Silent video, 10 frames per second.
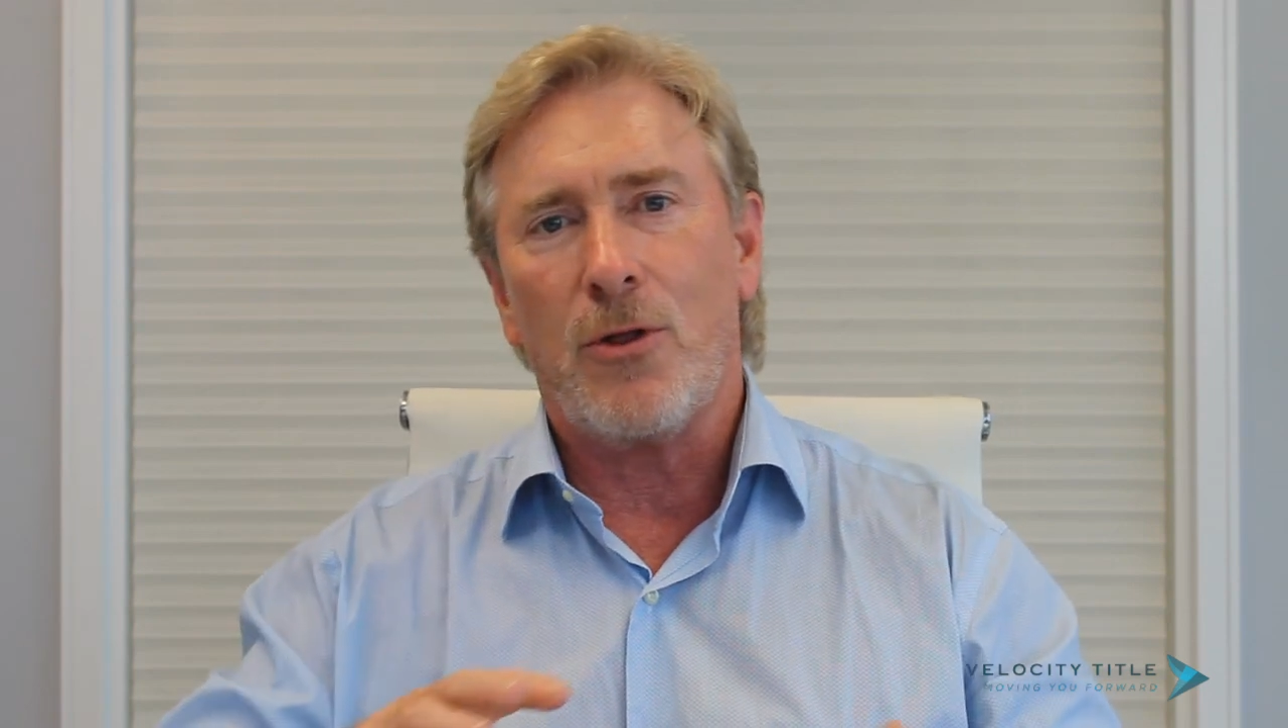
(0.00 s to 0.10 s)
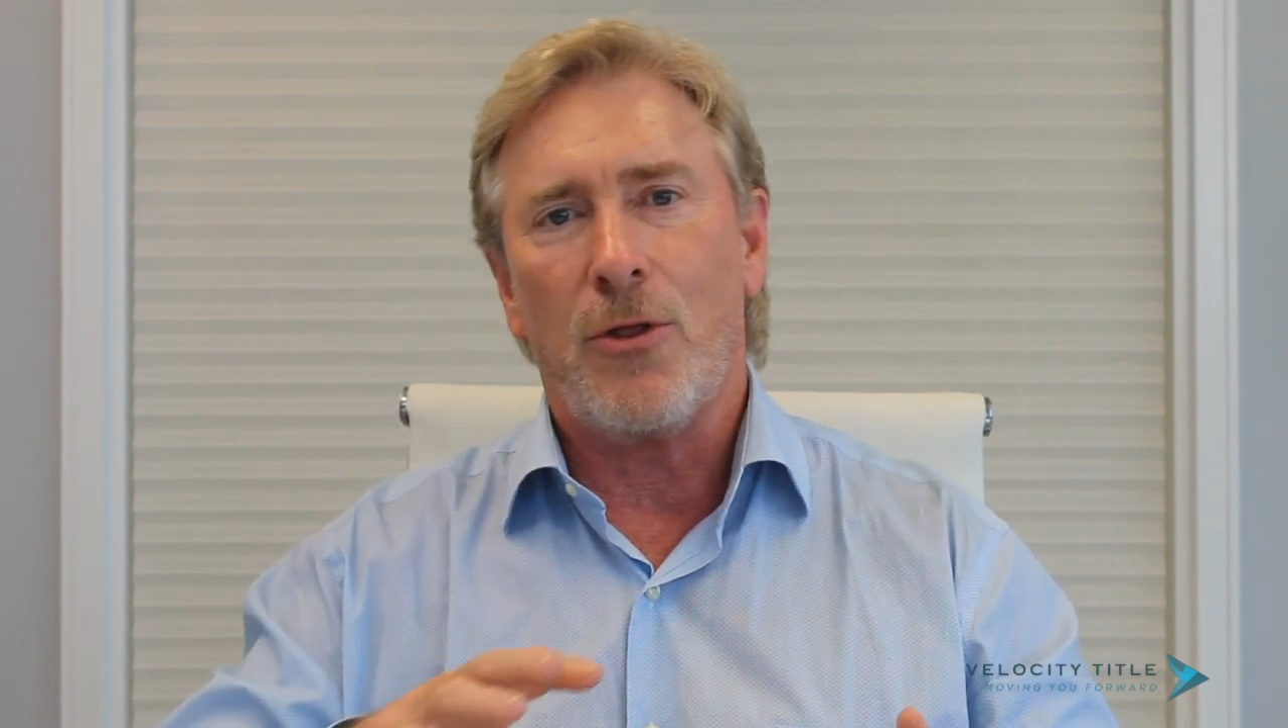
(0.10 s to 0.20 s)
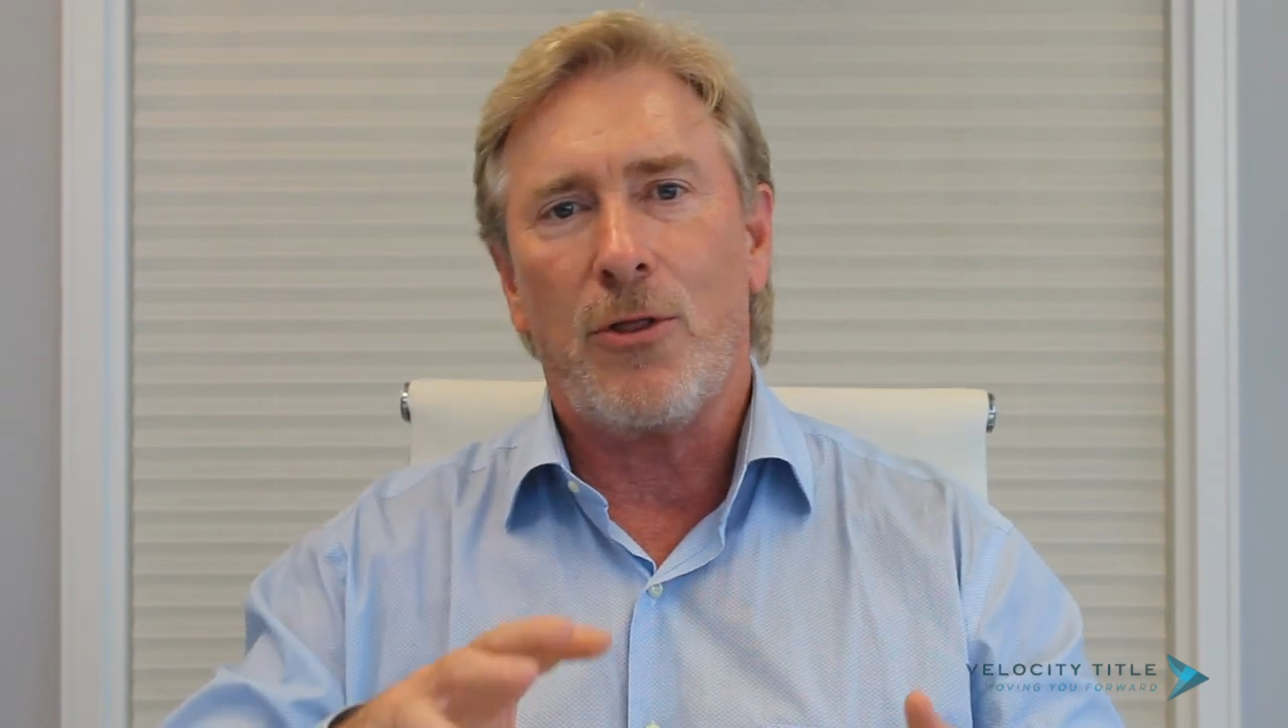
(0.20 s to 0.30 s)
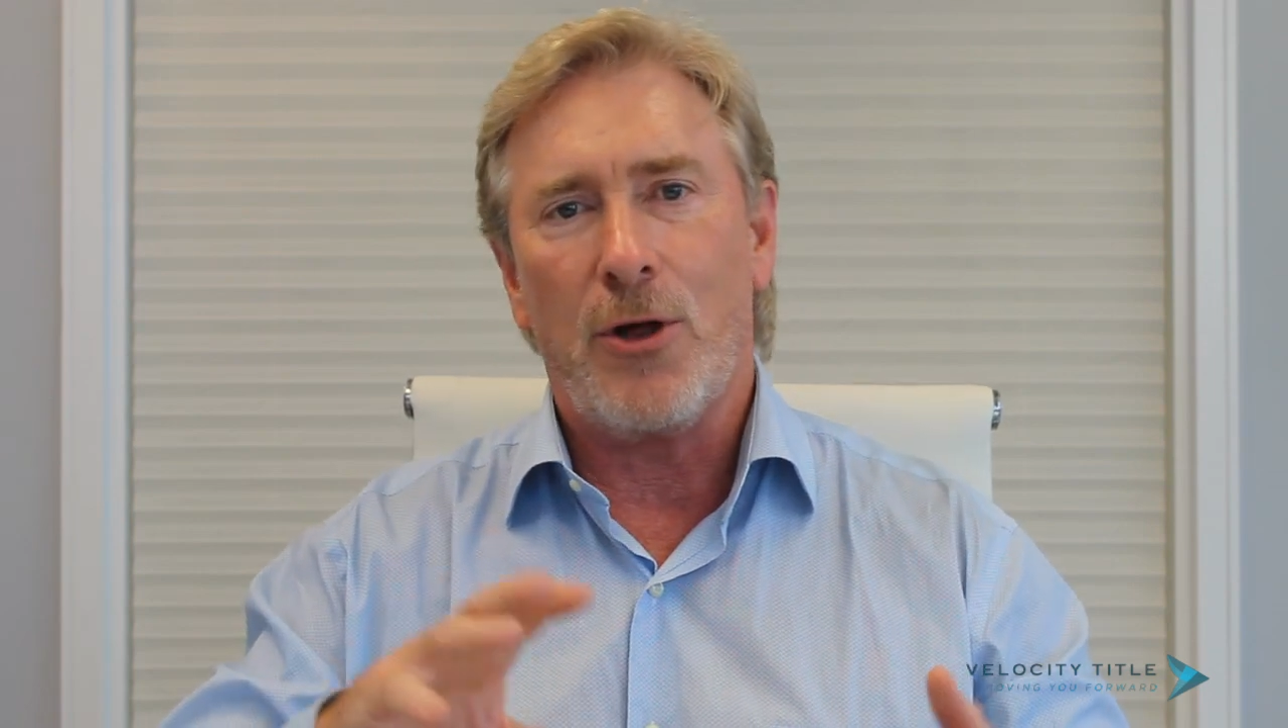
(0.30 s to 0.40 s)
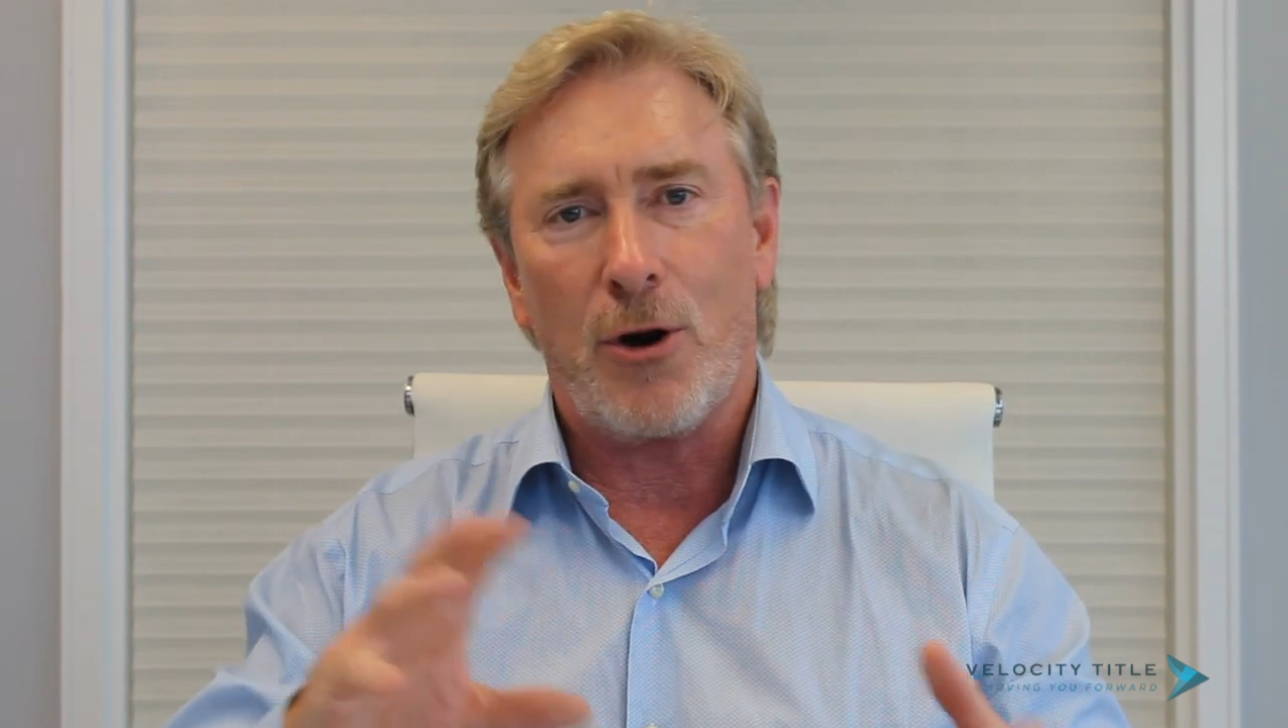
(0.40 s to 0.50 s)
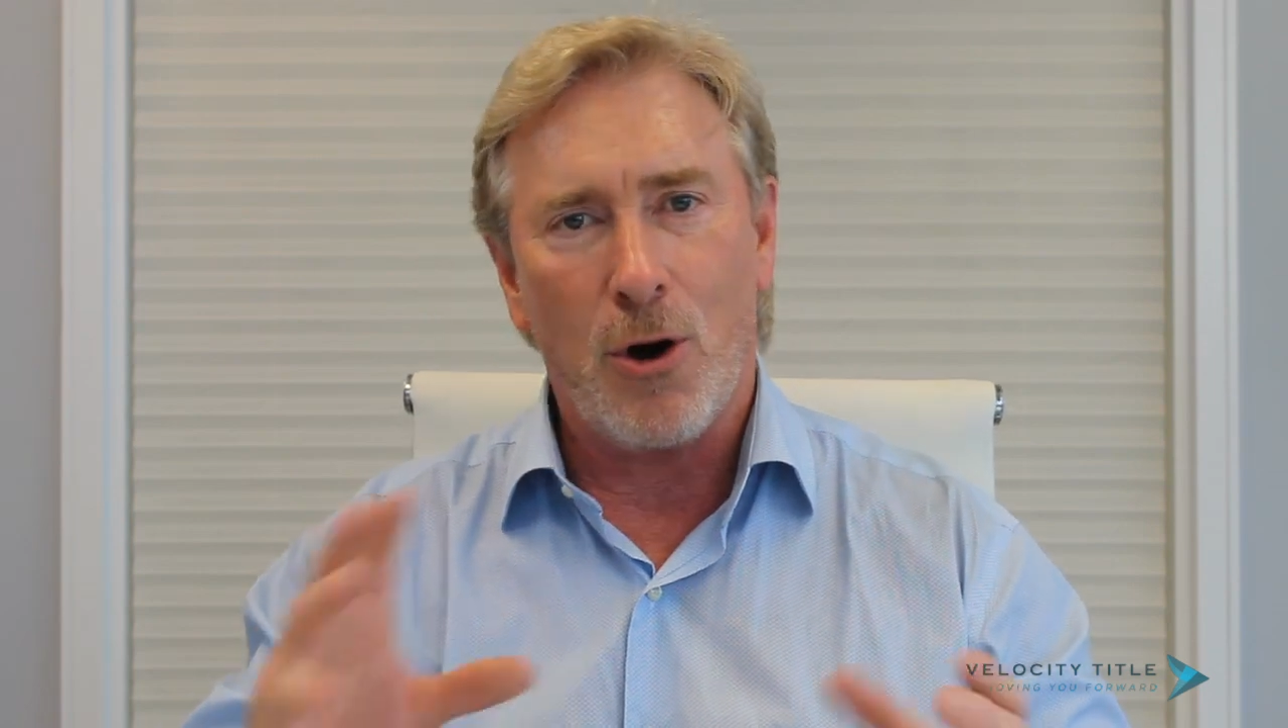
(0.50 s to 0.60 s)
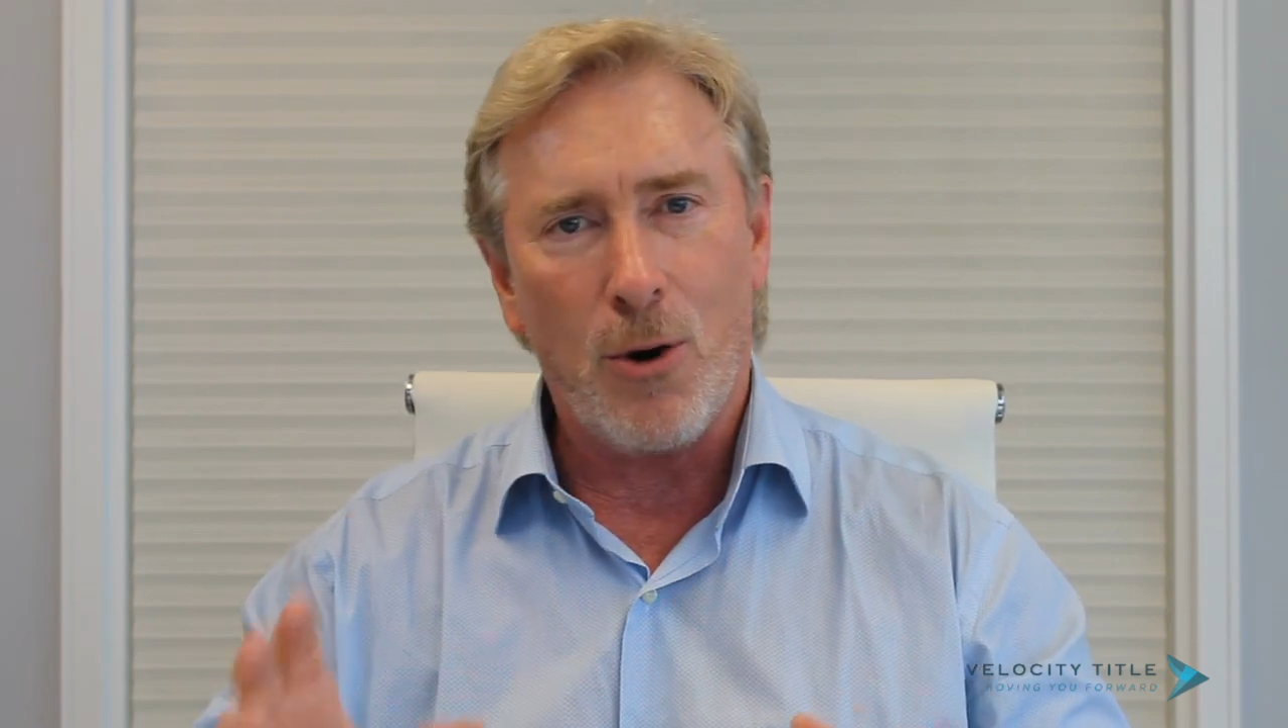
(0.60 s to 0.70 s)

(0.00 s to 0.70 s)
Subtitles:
their